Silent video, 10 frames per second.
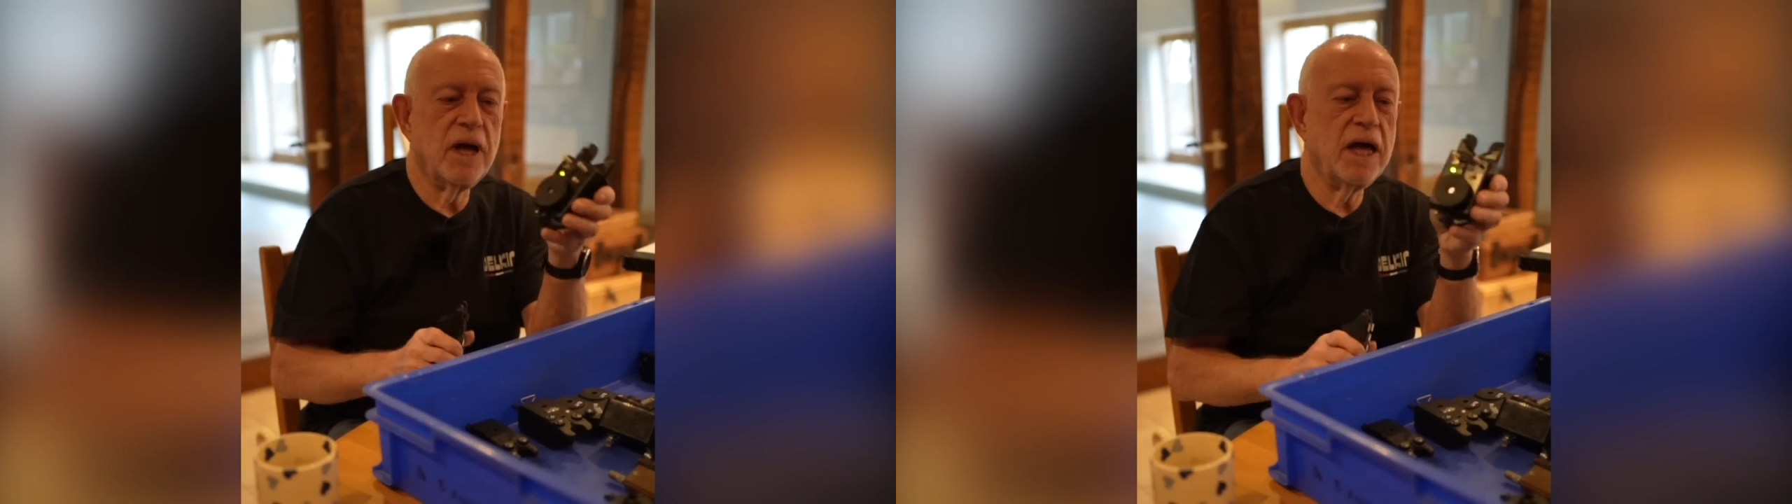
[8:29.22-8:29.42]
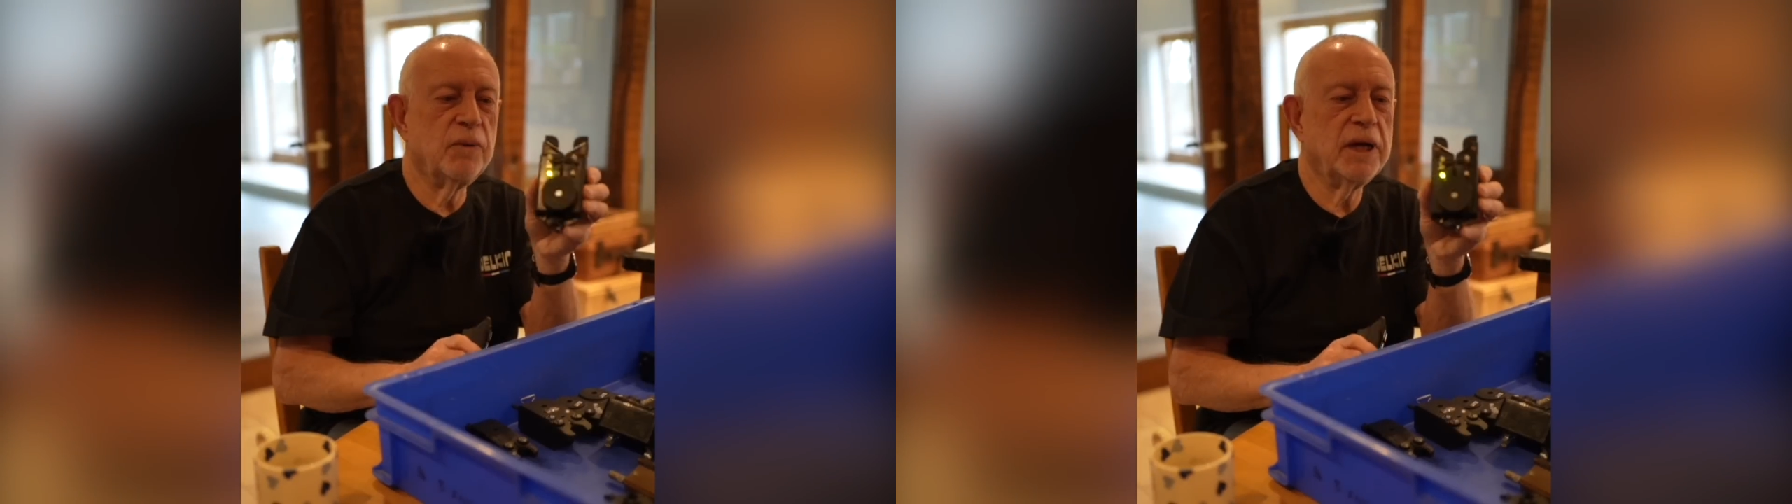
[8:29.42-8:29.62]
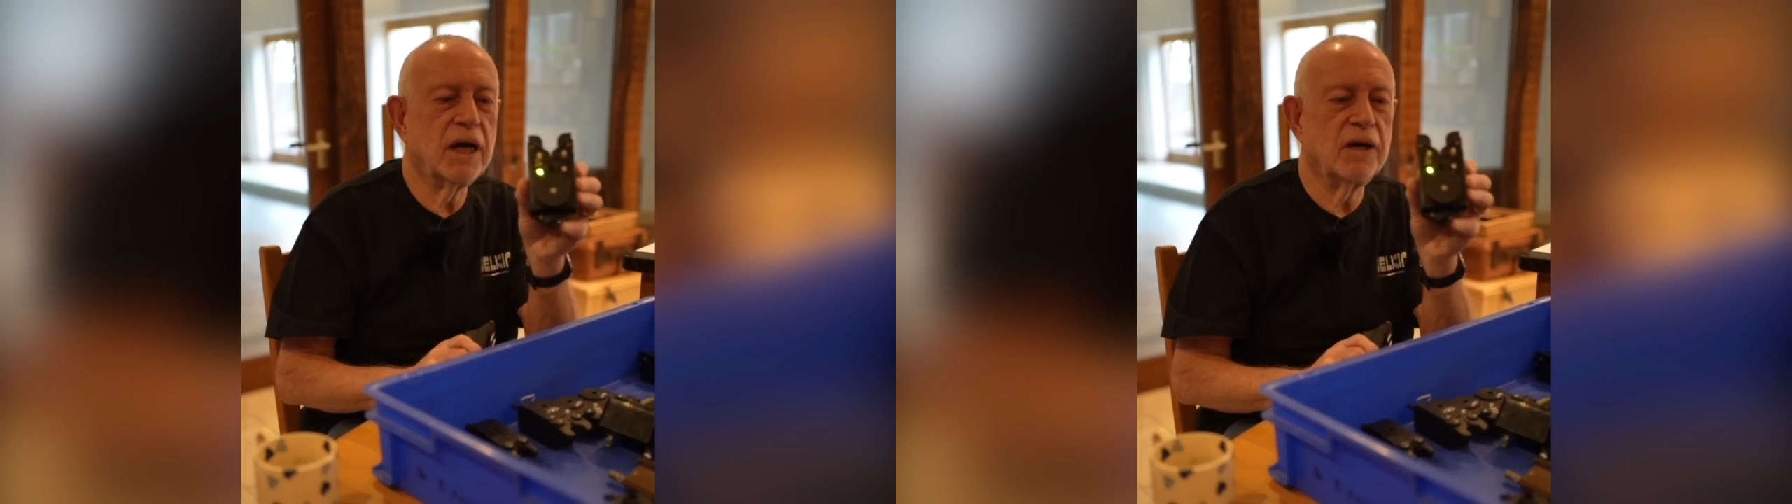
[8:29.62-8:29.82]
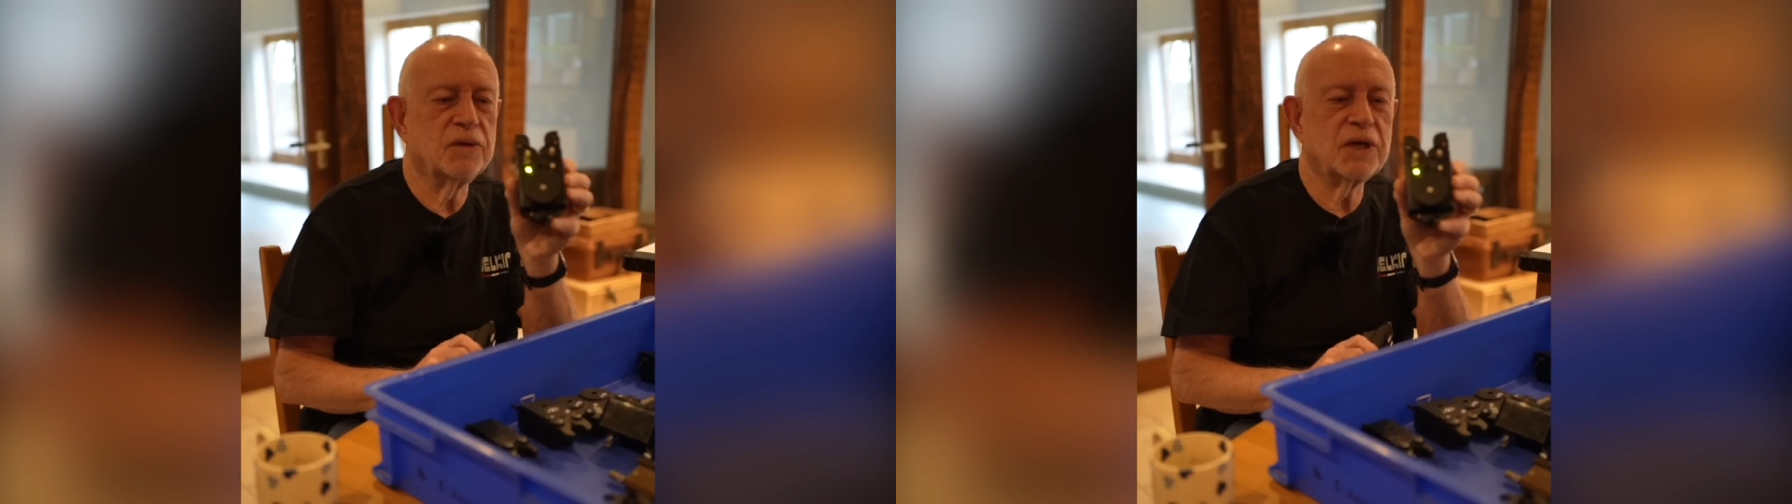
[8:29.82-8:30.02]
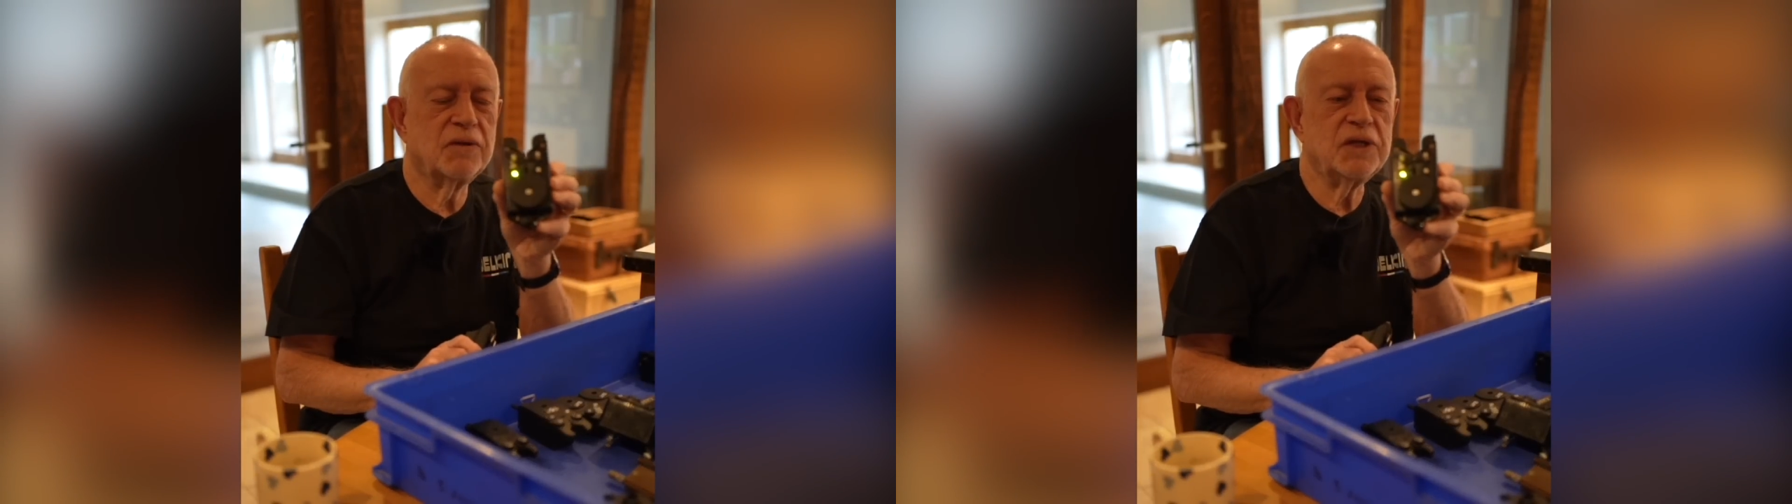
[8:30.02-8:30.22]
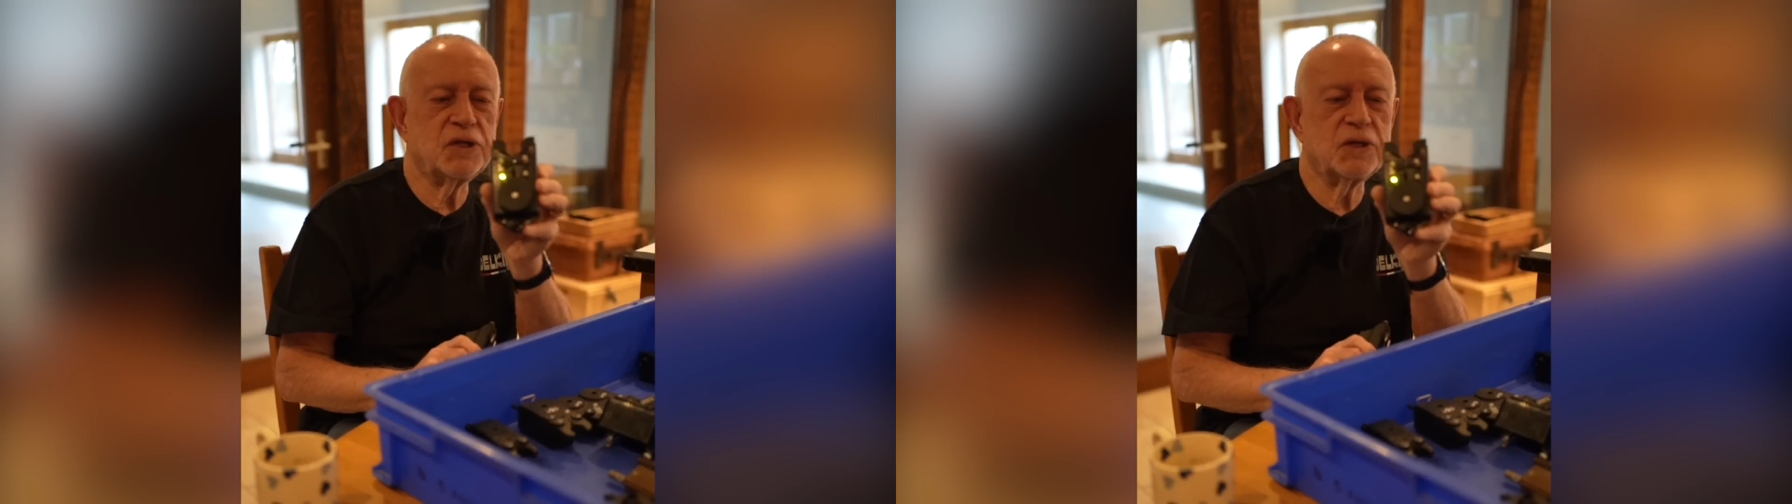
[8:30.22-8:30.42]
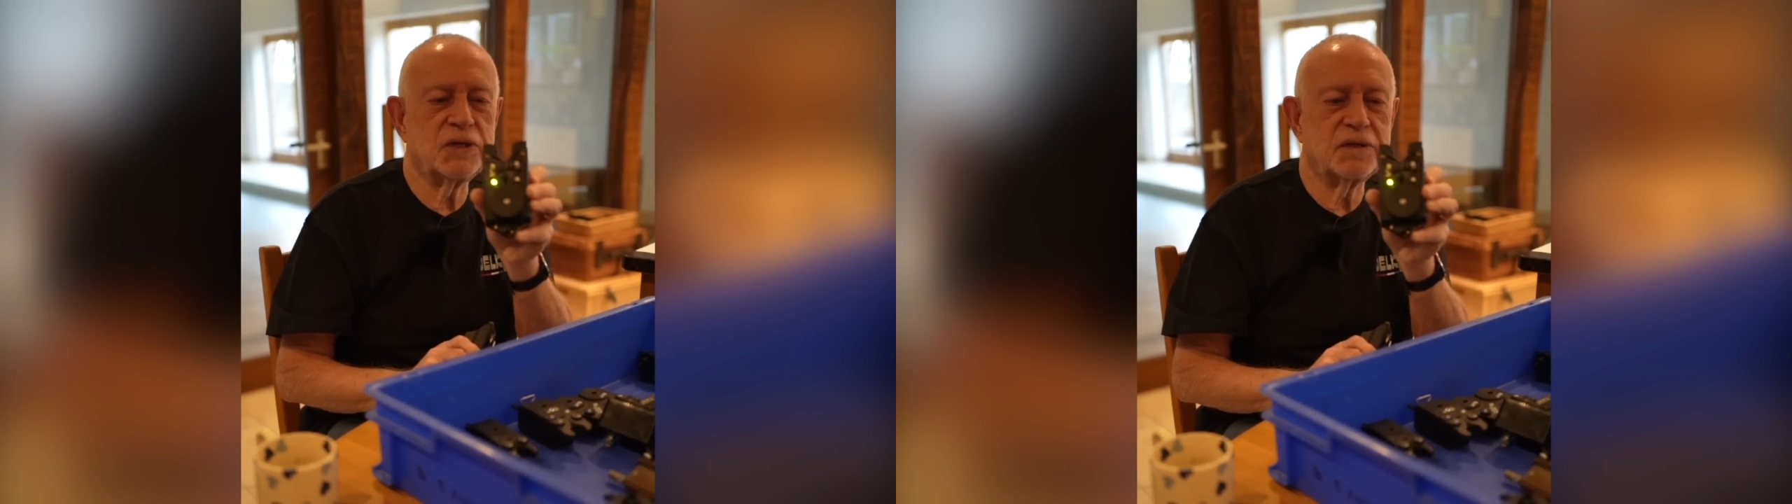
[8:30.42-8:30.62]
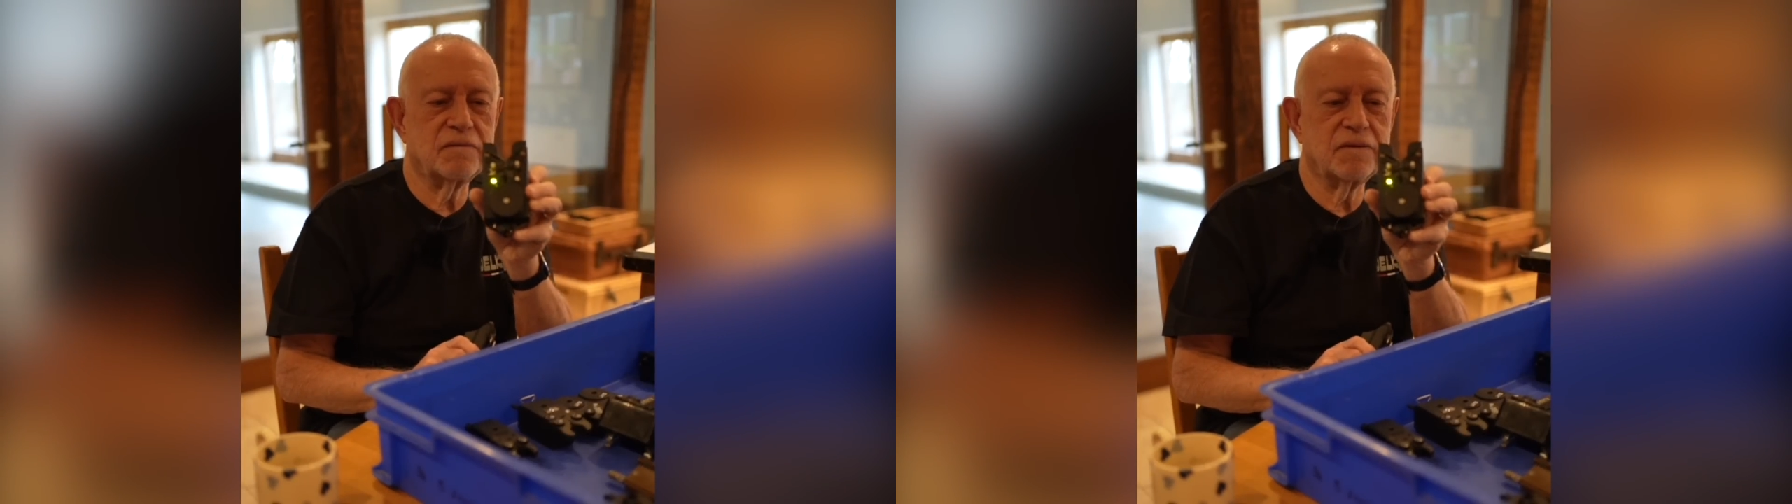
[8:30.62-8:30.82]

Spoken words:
here we go. So this is